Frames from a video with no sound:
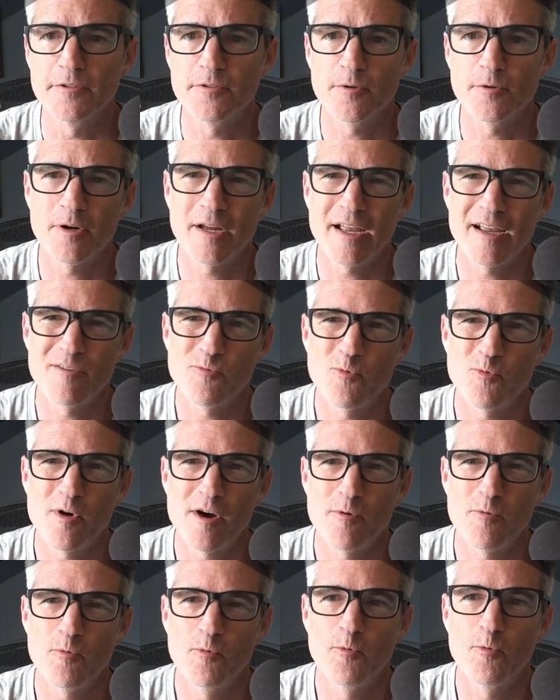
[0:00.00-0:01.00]
So
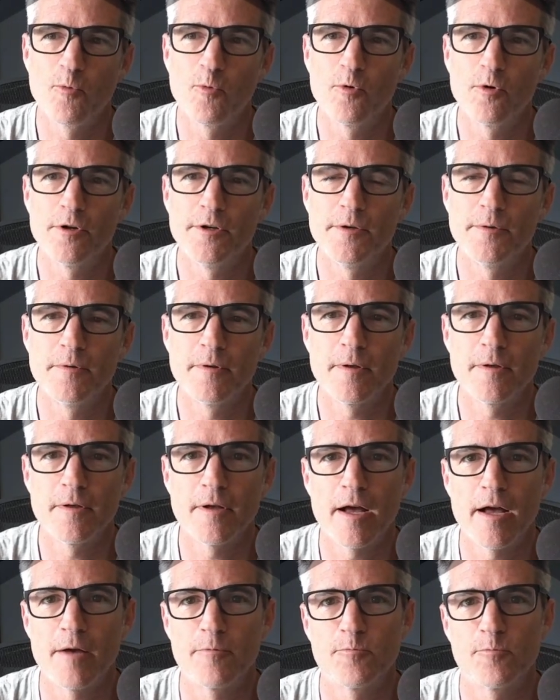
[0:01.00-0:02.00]

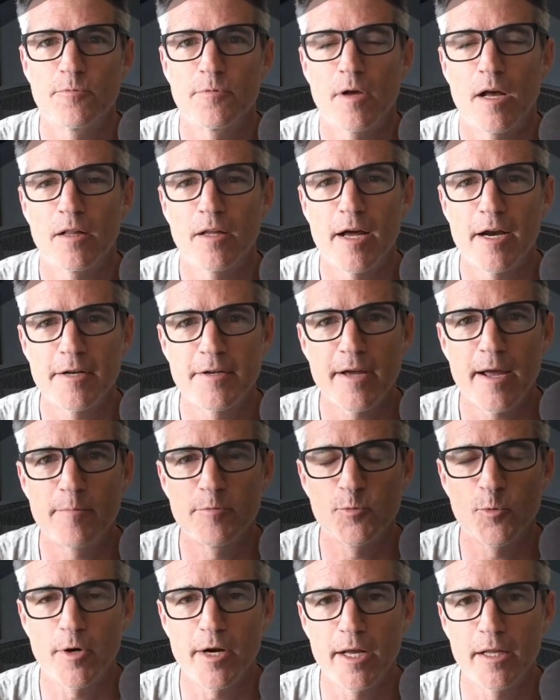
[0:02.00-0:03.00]
a lot of
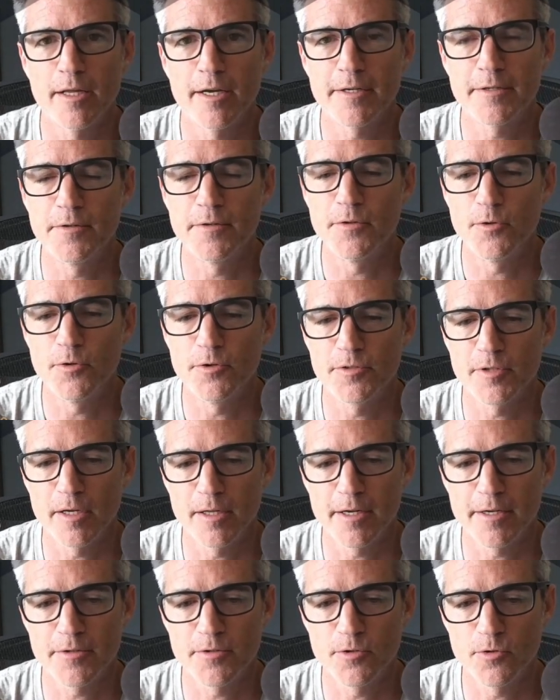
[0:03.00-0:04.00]
times what I like to do is I
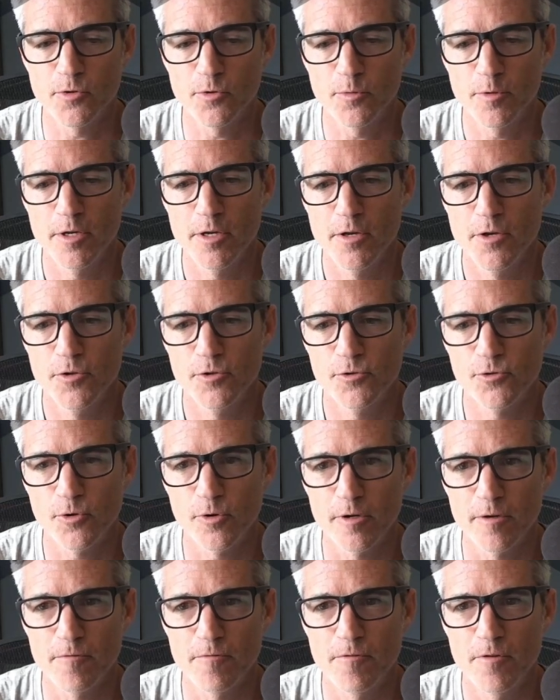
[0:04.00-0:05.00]
like to
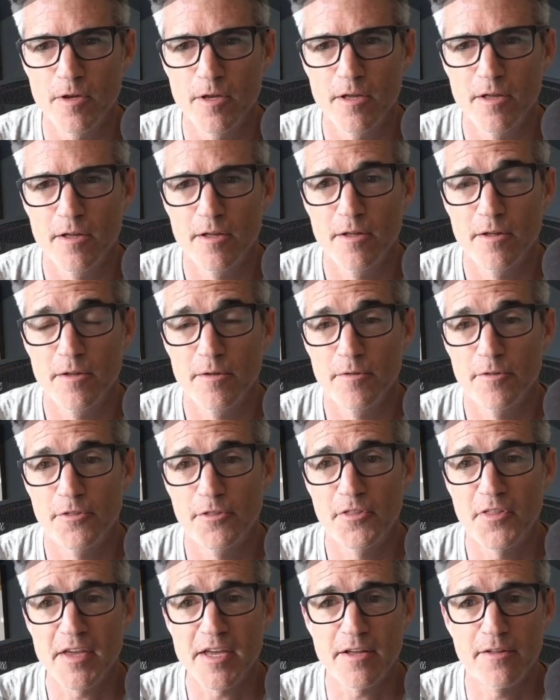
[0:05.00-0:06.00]
sort of
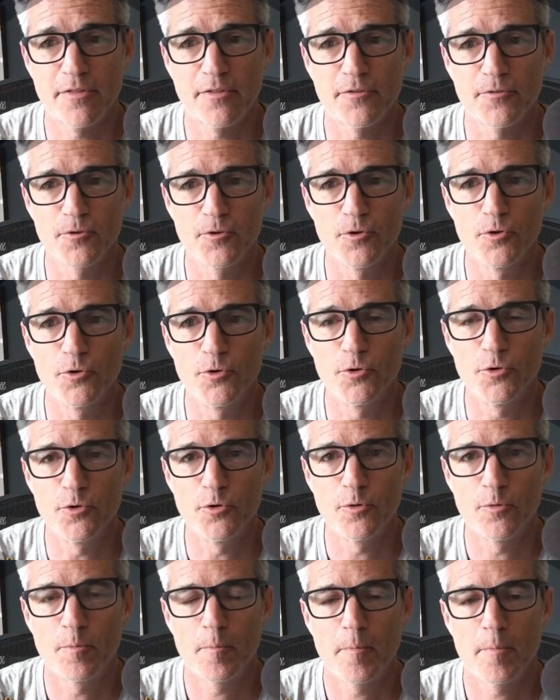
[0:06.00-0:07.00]
think
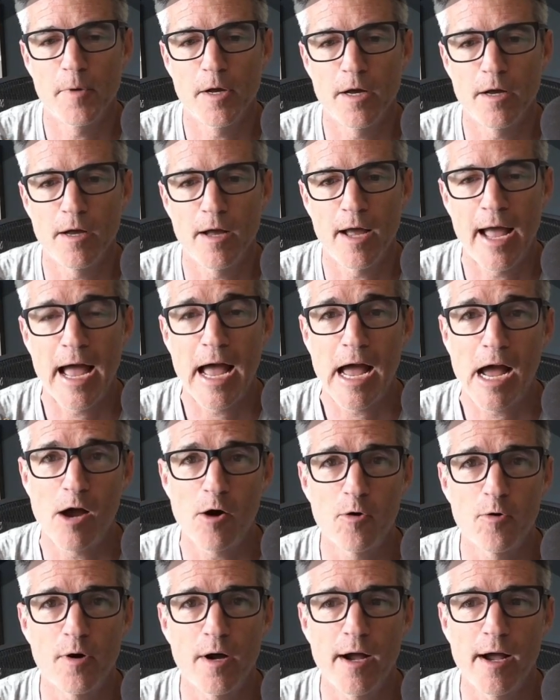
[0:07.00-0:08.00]
through
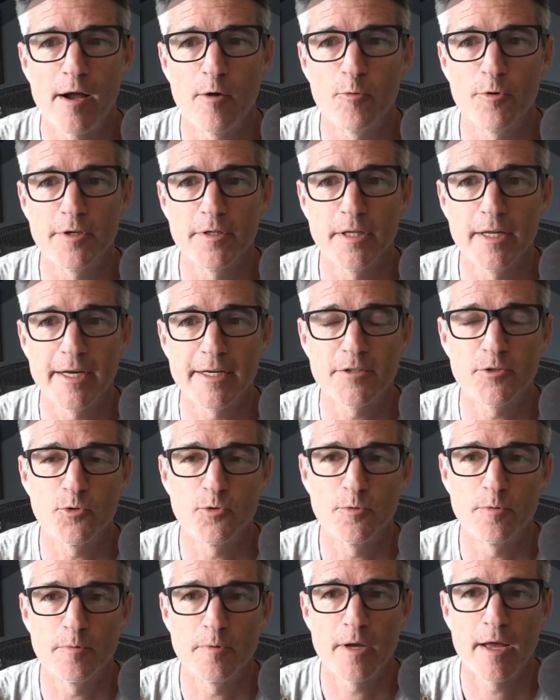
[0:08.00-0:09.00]
how I would like
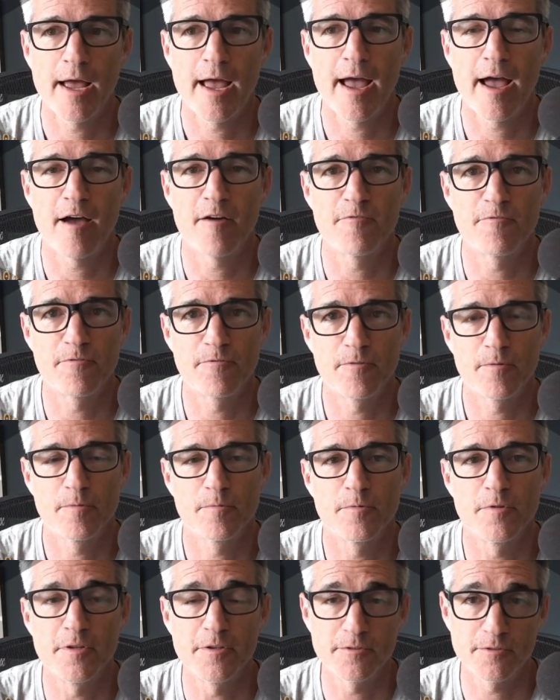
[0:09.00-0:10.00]
to have
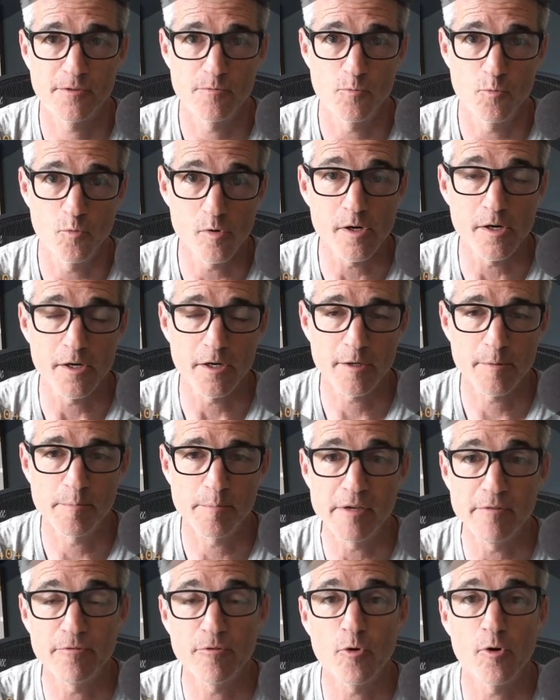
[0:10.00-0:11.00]
this work
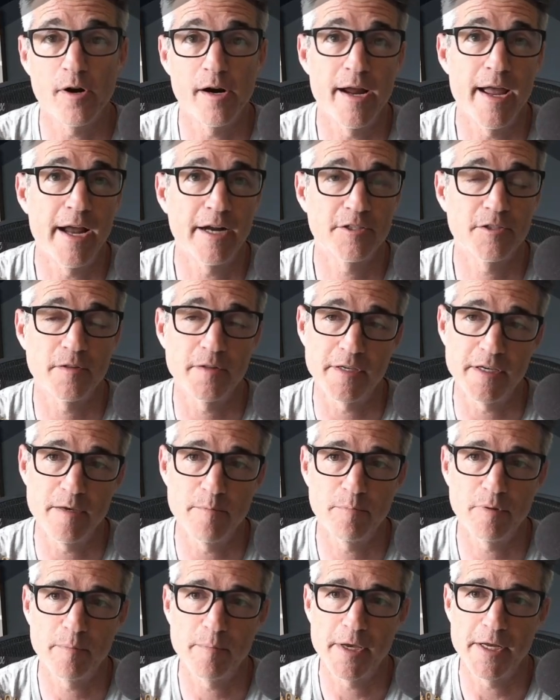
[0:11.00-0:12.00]
before I actually
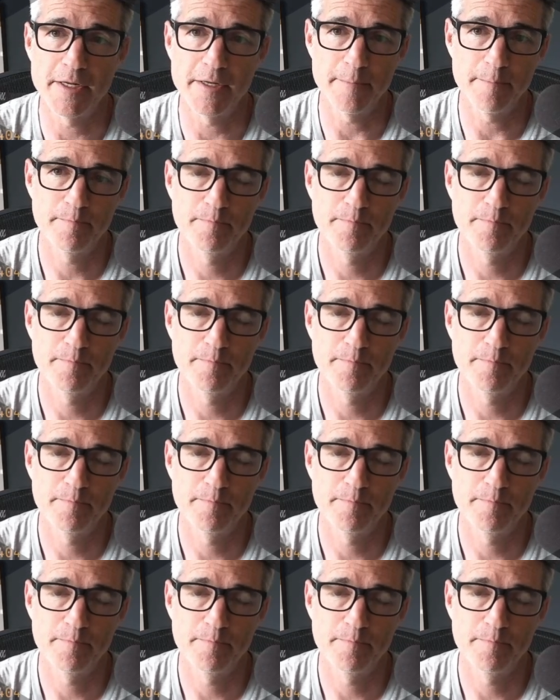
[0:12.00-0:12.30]
implement it.